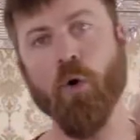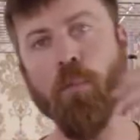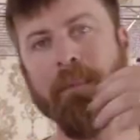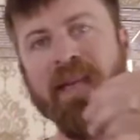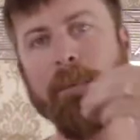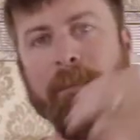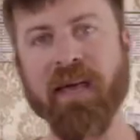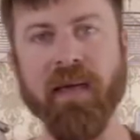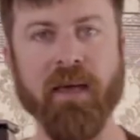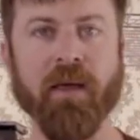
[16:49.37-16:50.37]

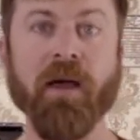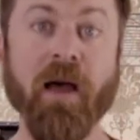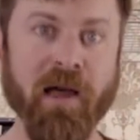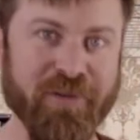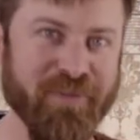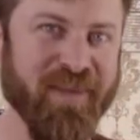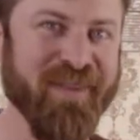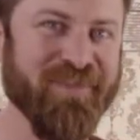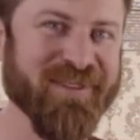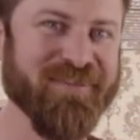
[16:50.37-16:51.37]
OPP, other
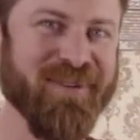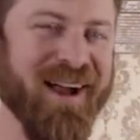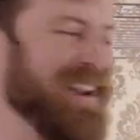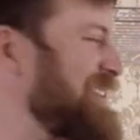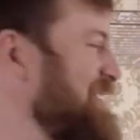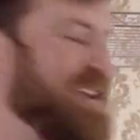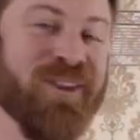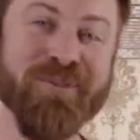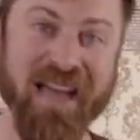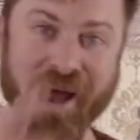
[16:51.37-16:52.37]
people's products.
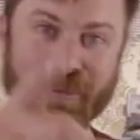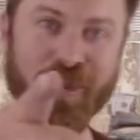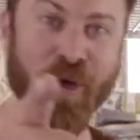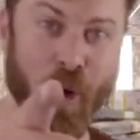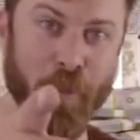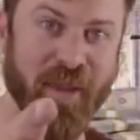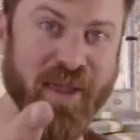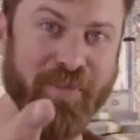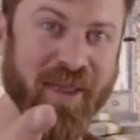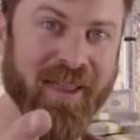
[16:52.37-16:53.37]
You down with
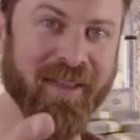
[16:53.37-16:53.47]
OPP?